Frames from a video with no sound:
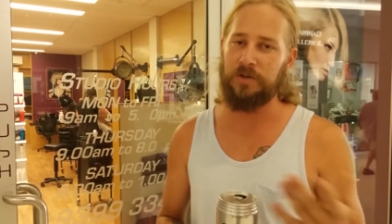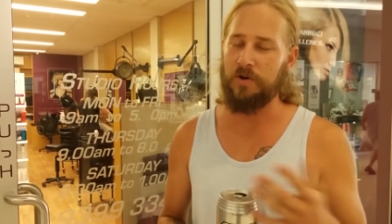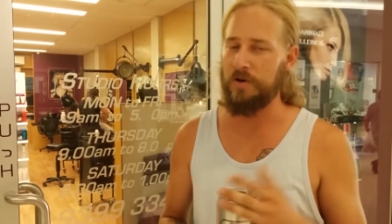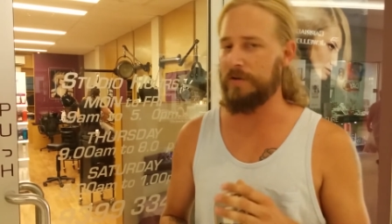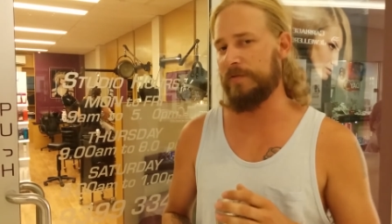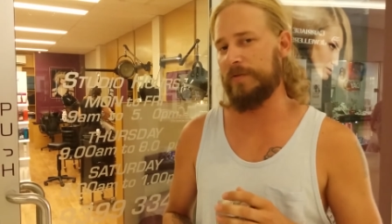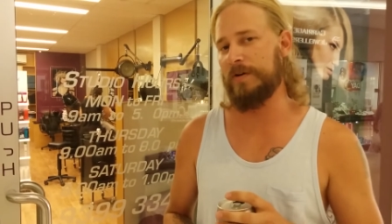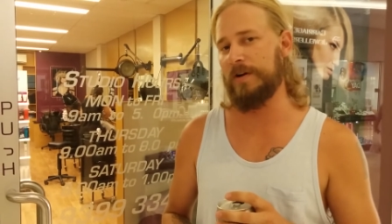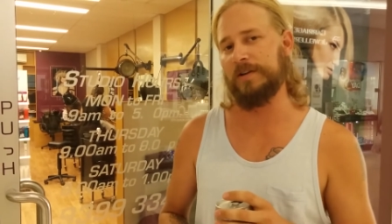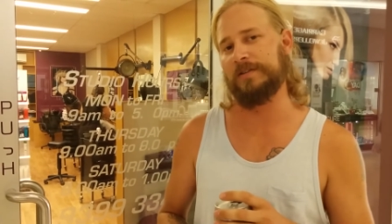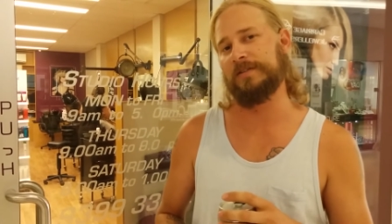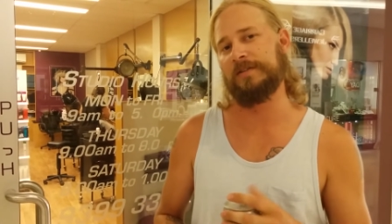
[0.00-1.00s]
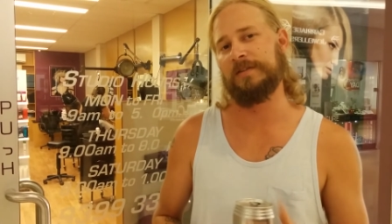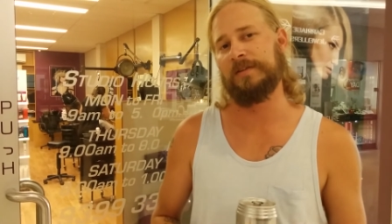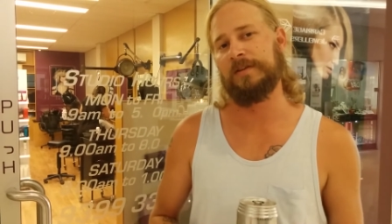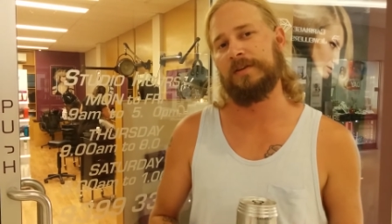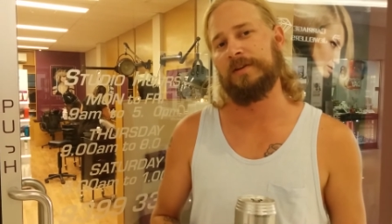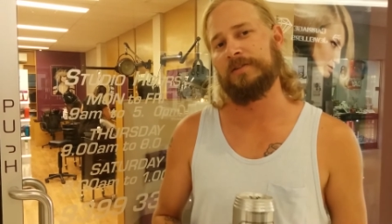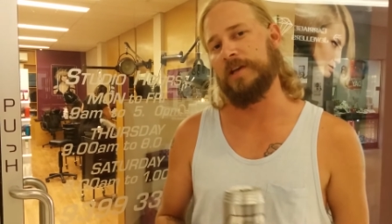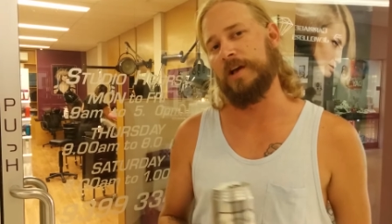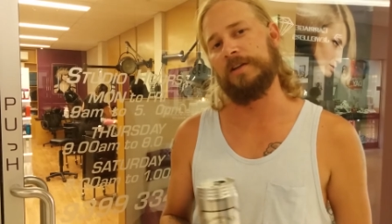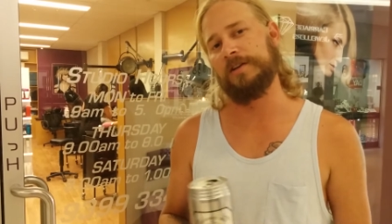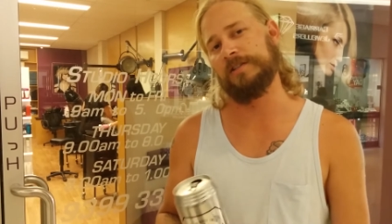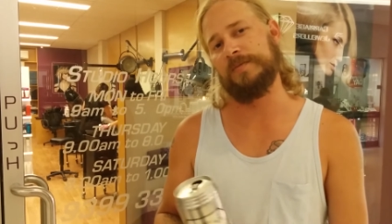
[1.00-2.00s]
talk for us,
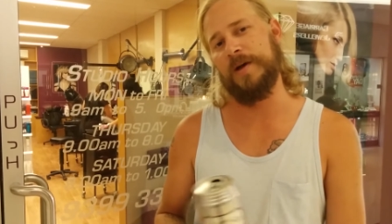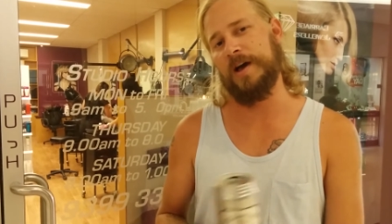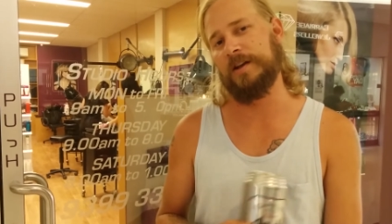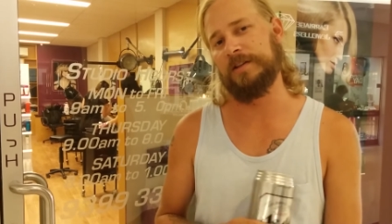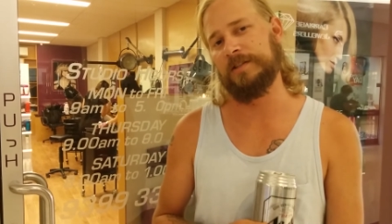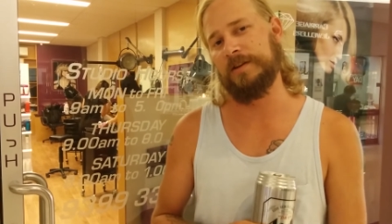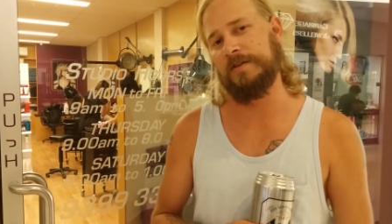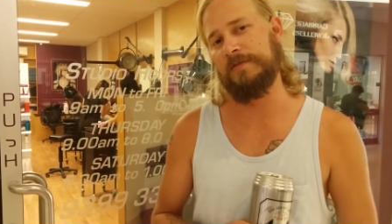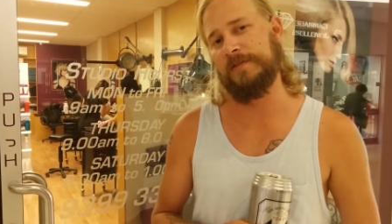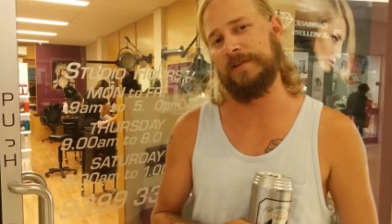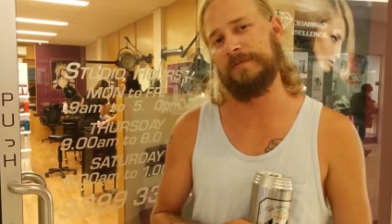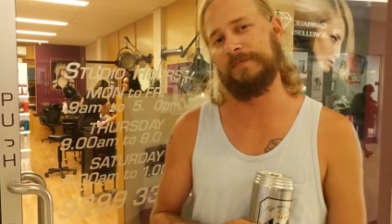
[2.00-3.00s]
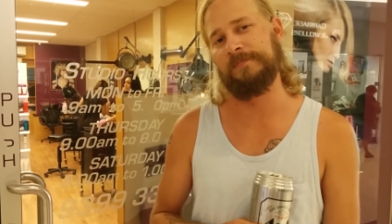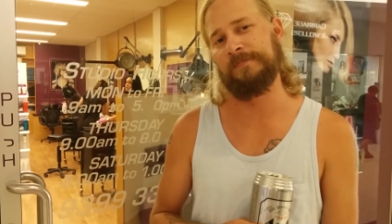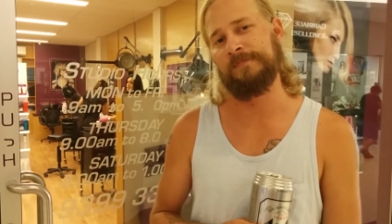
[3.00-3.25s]
telling us about itself and